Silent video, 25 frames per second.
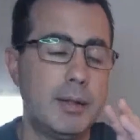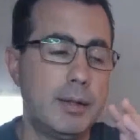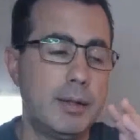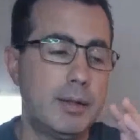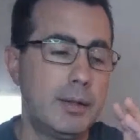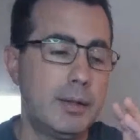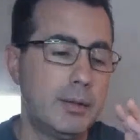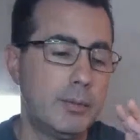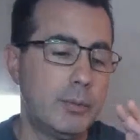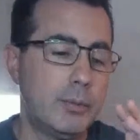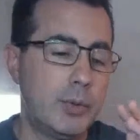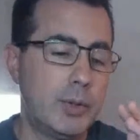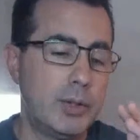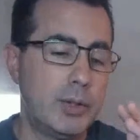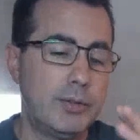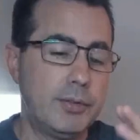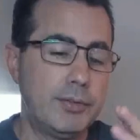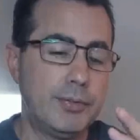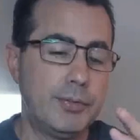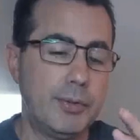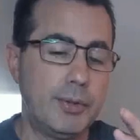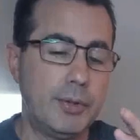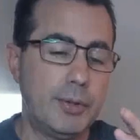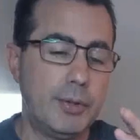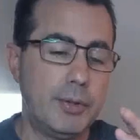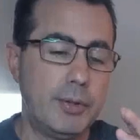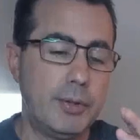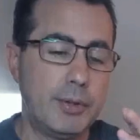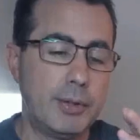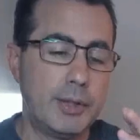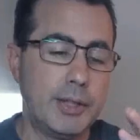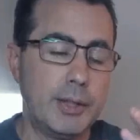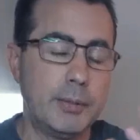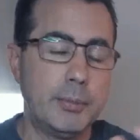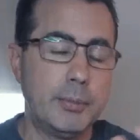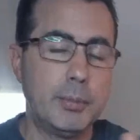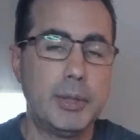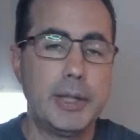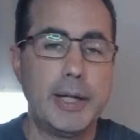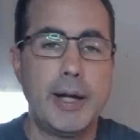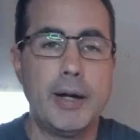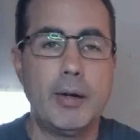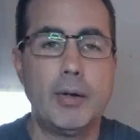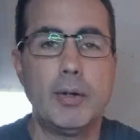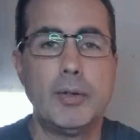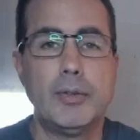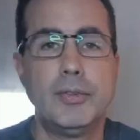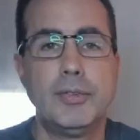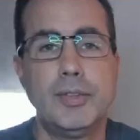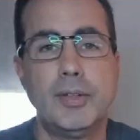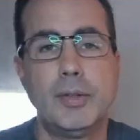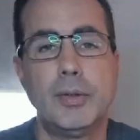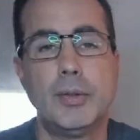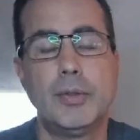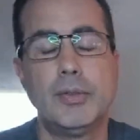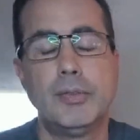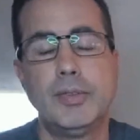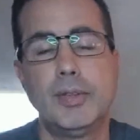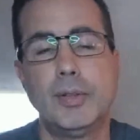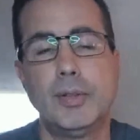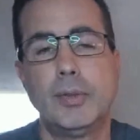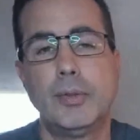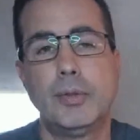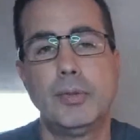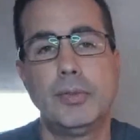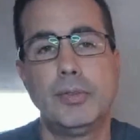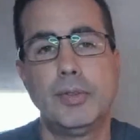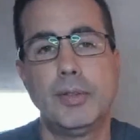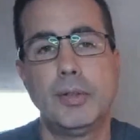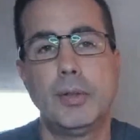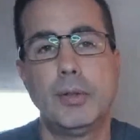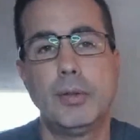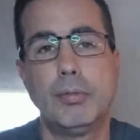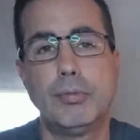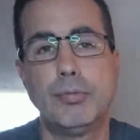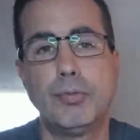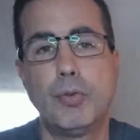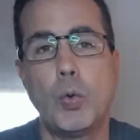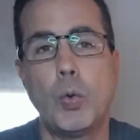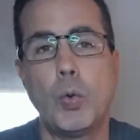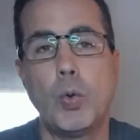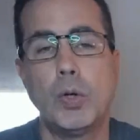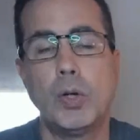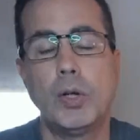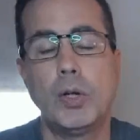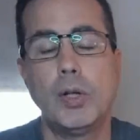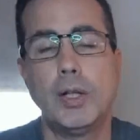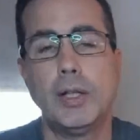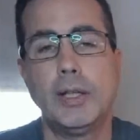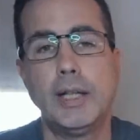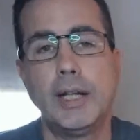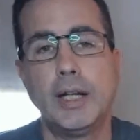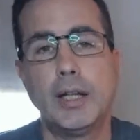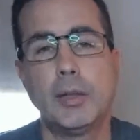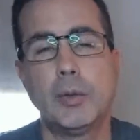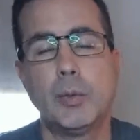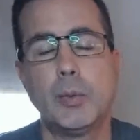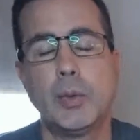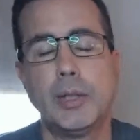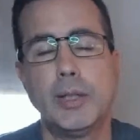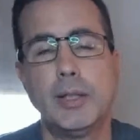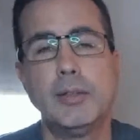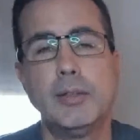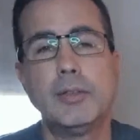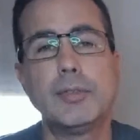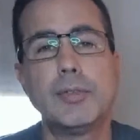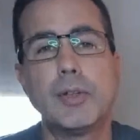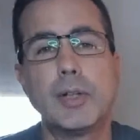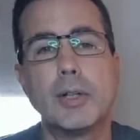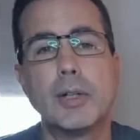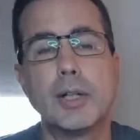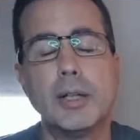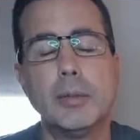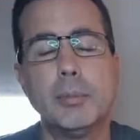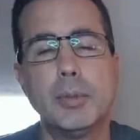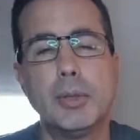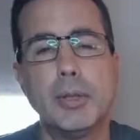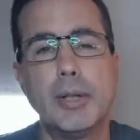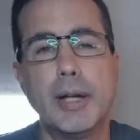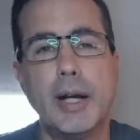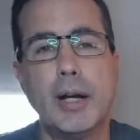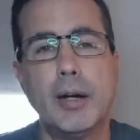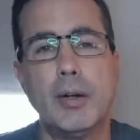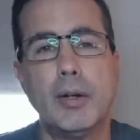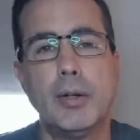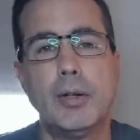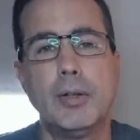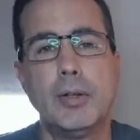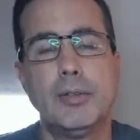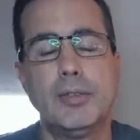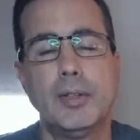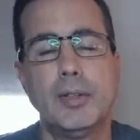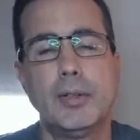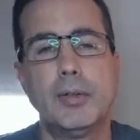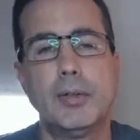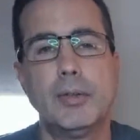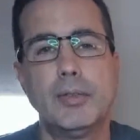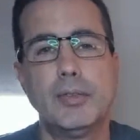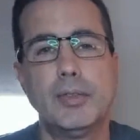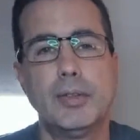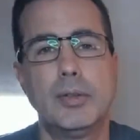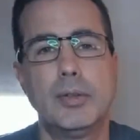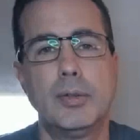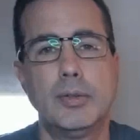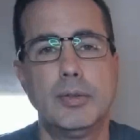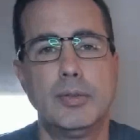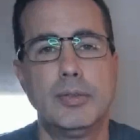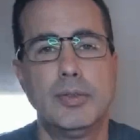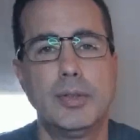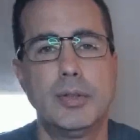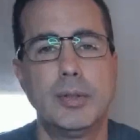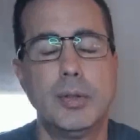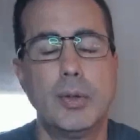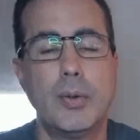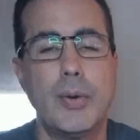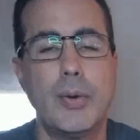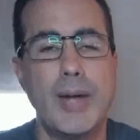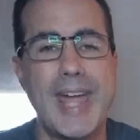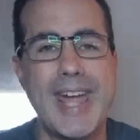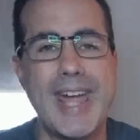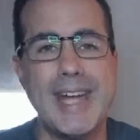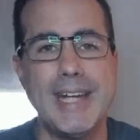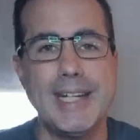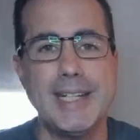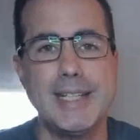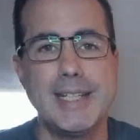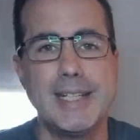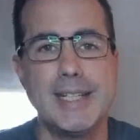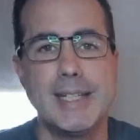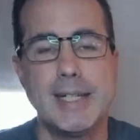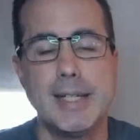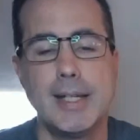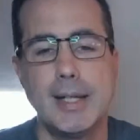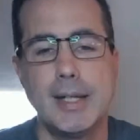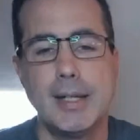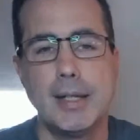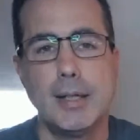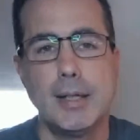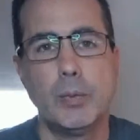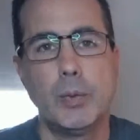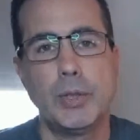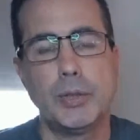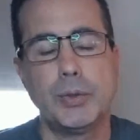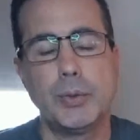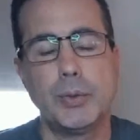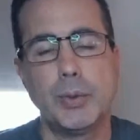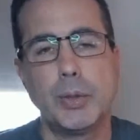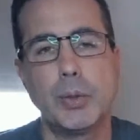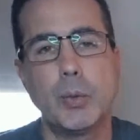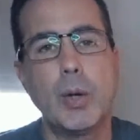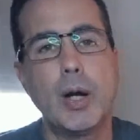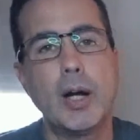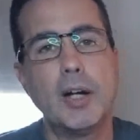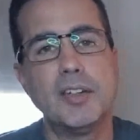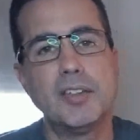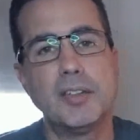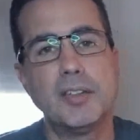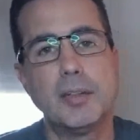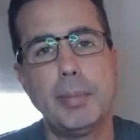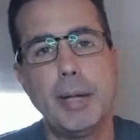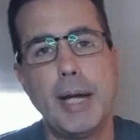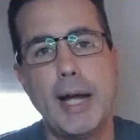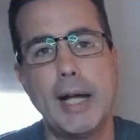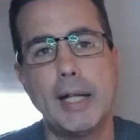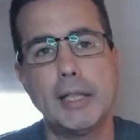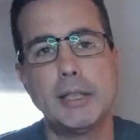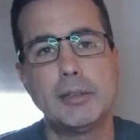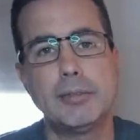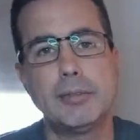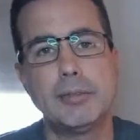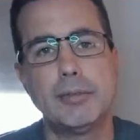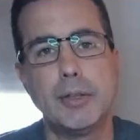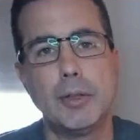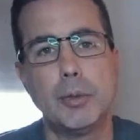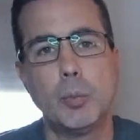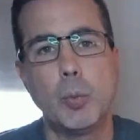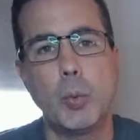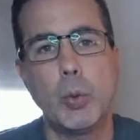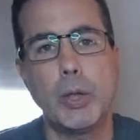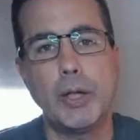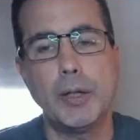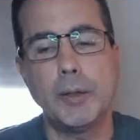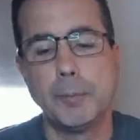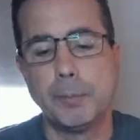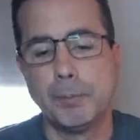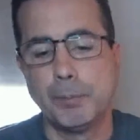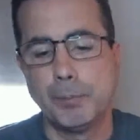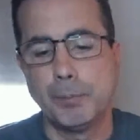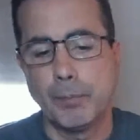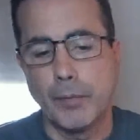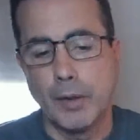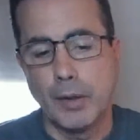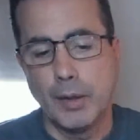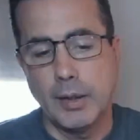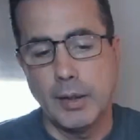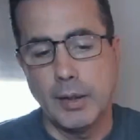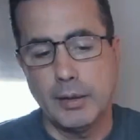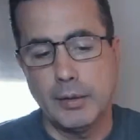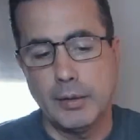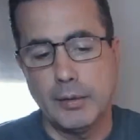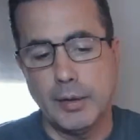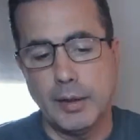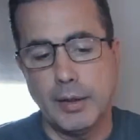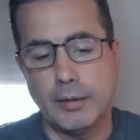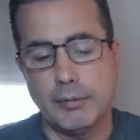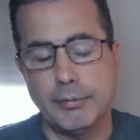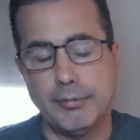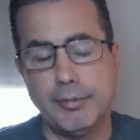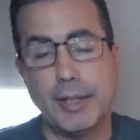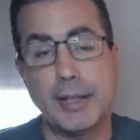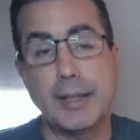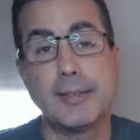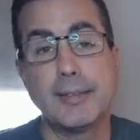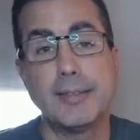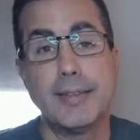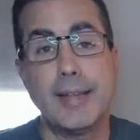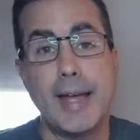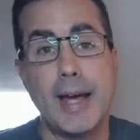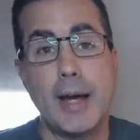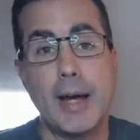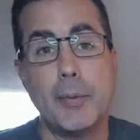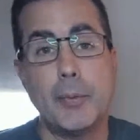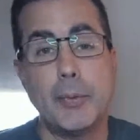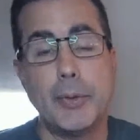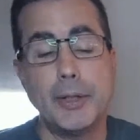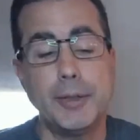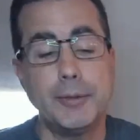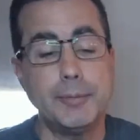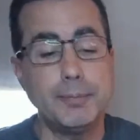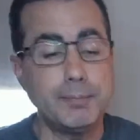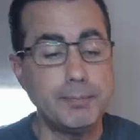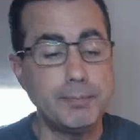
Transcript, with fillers: one's for gimbal error zero zero zero four, and the other one is for gimbal error zero zero zero eight, which requires a patch firmware to fix that one,